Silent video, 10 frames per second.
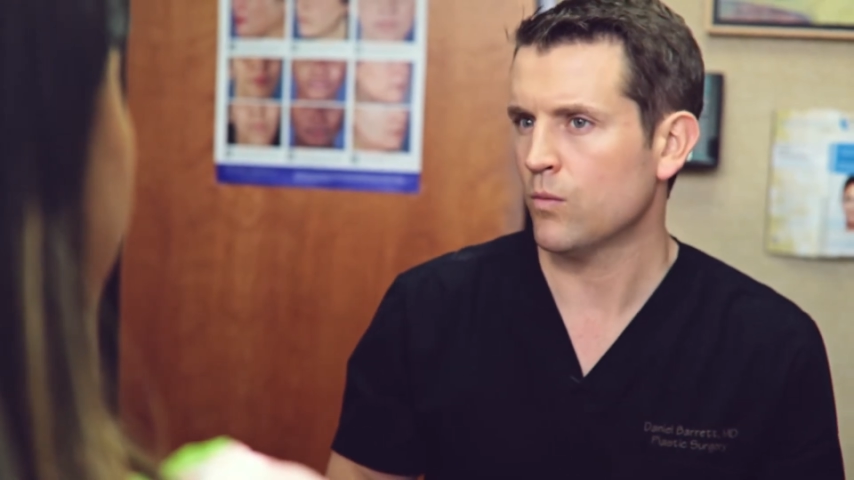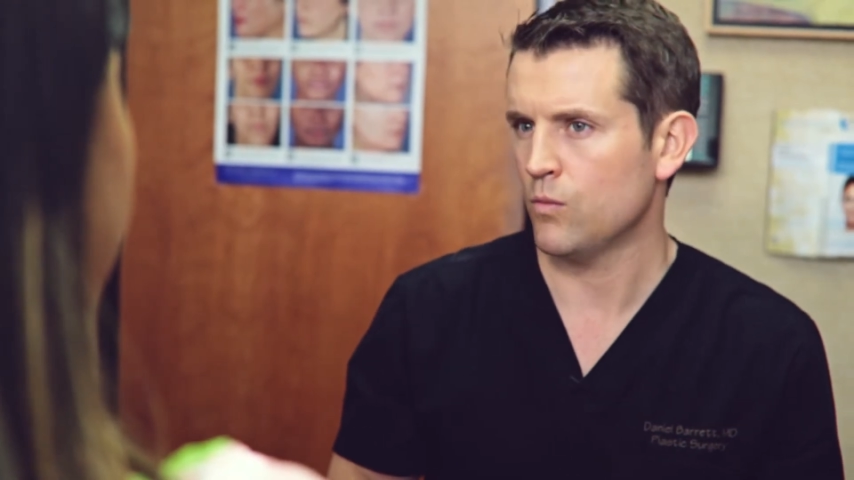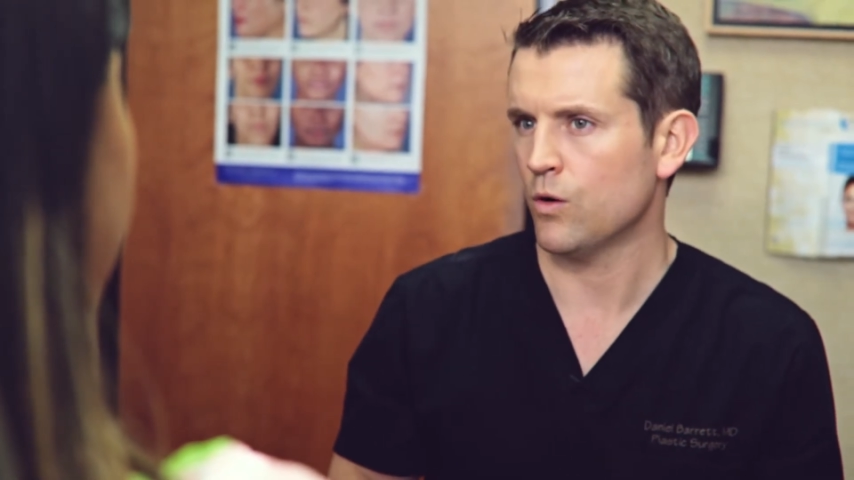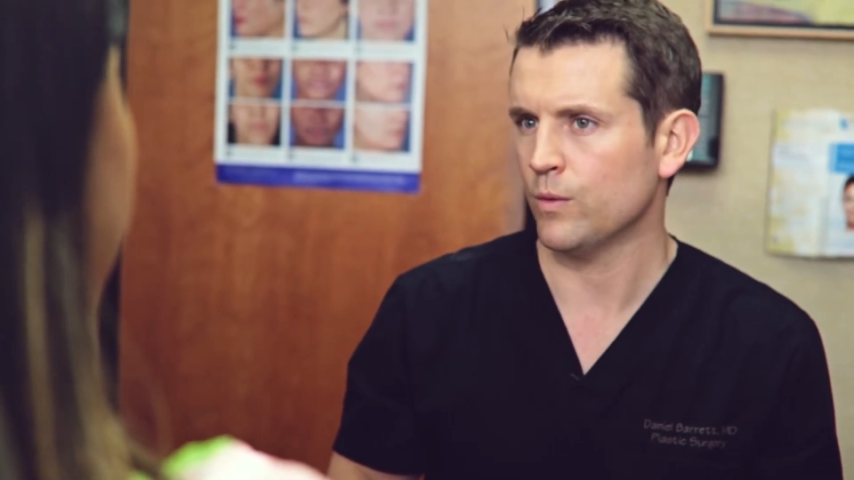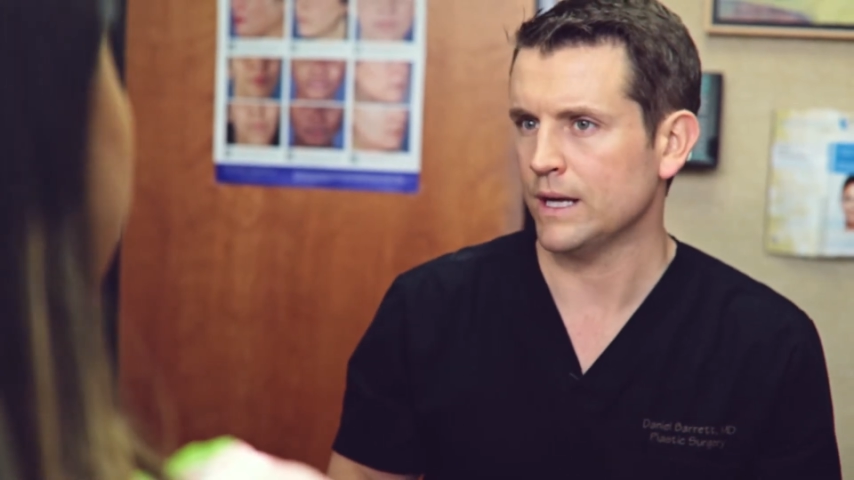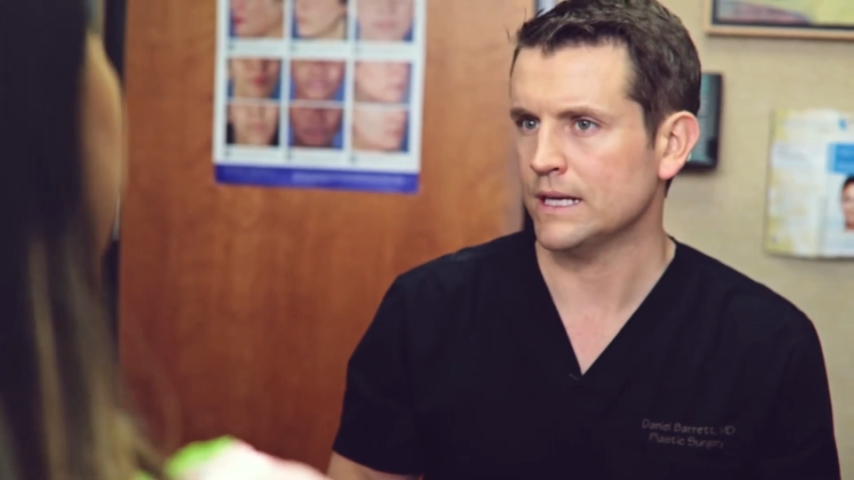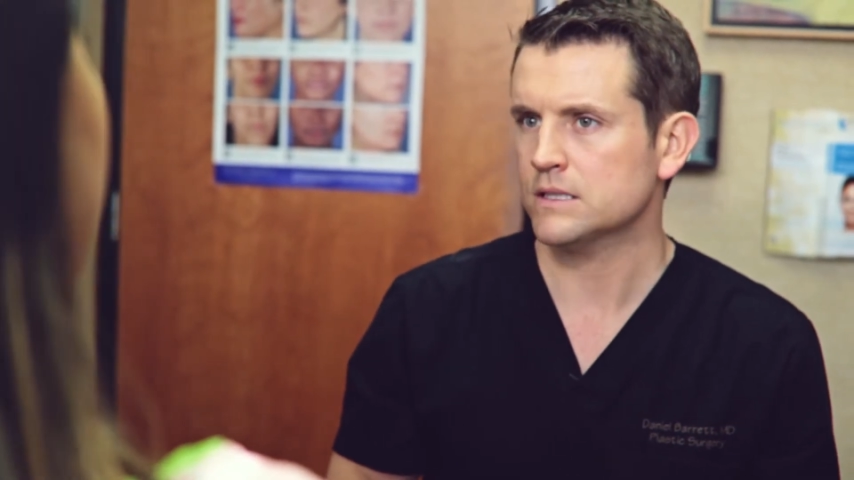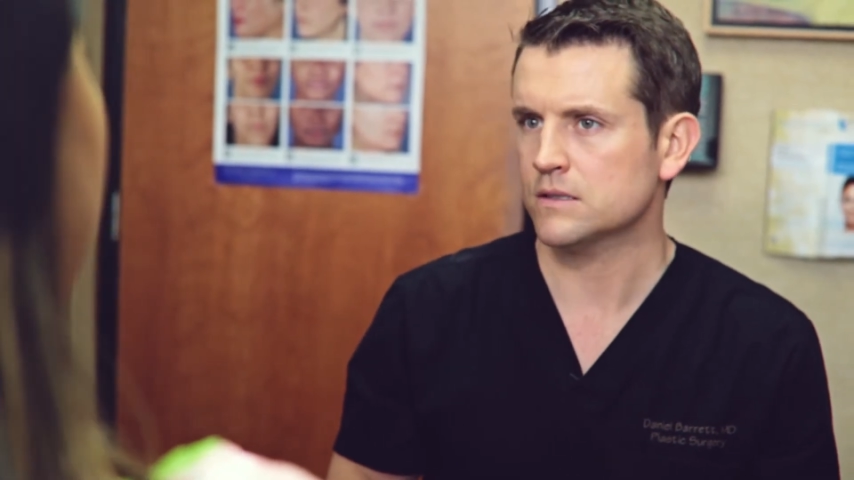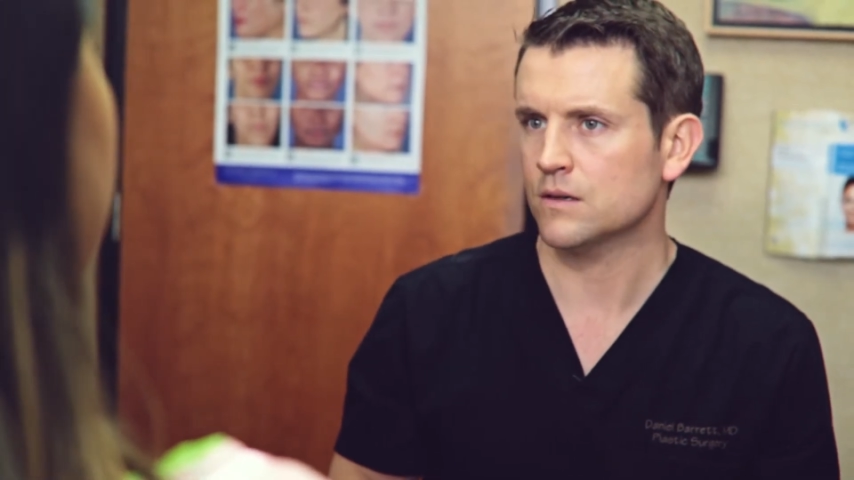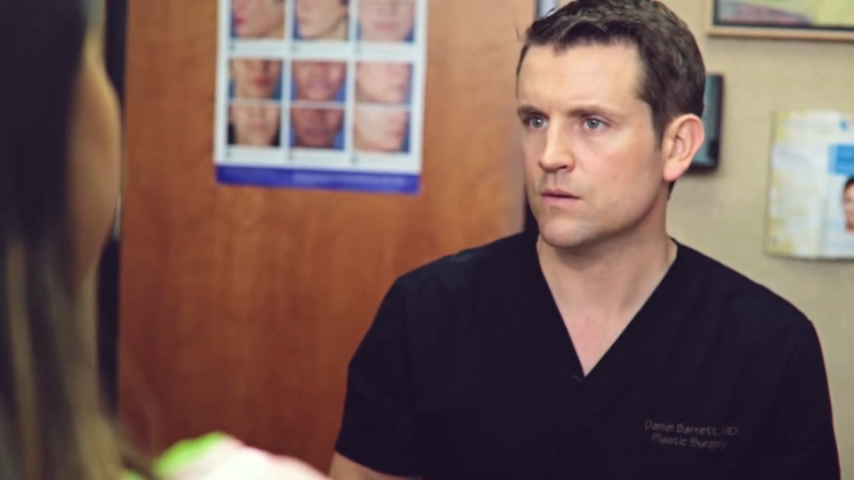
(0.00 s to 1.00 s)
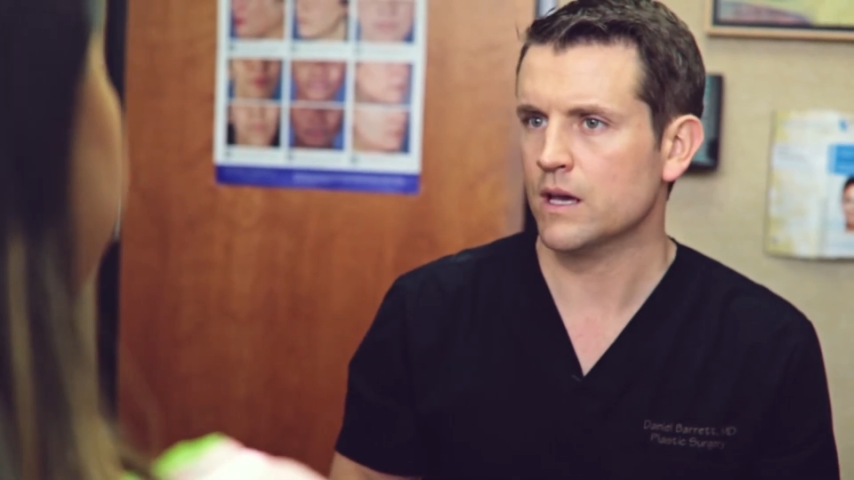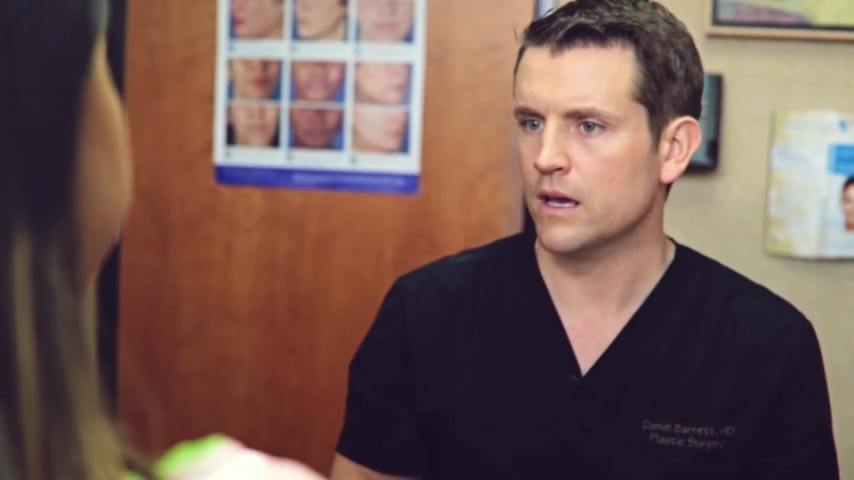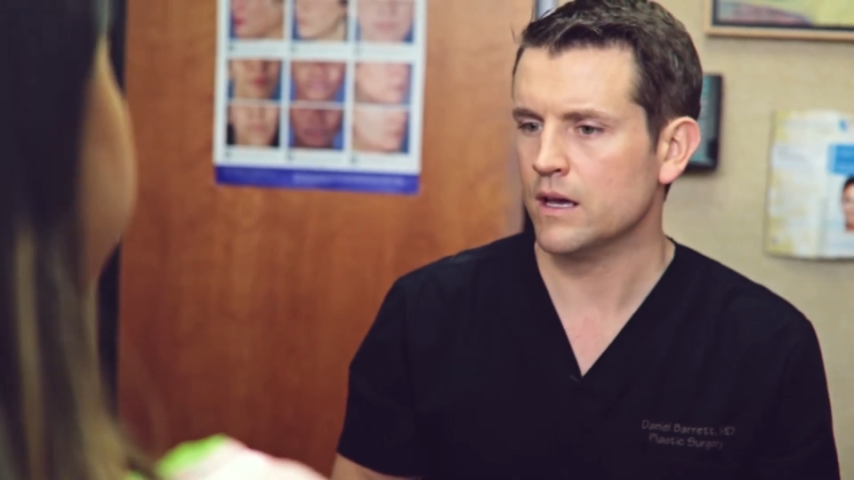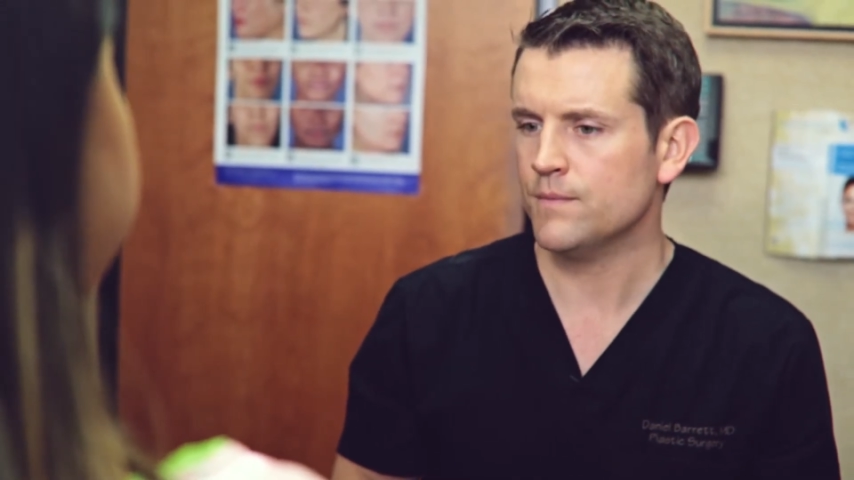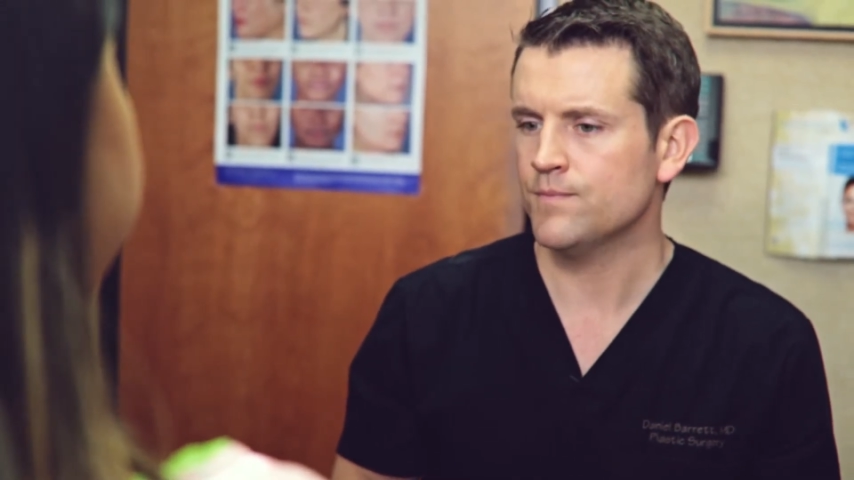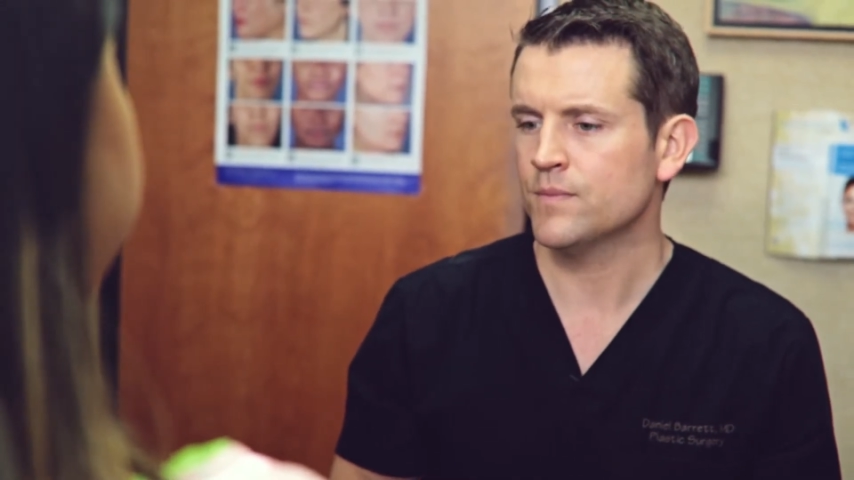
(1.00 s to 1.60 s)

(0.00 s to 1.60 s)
more weeks, okay?